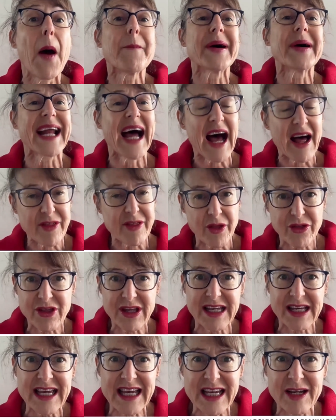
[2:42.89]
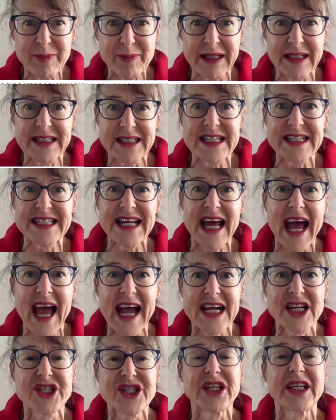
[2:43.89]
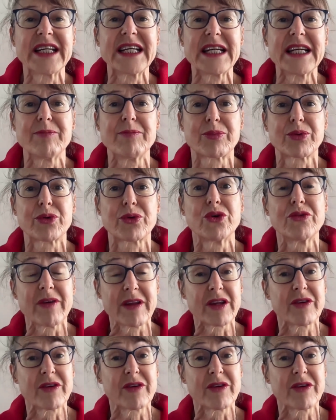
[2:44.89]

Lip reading: but other thinking abilities actually improve.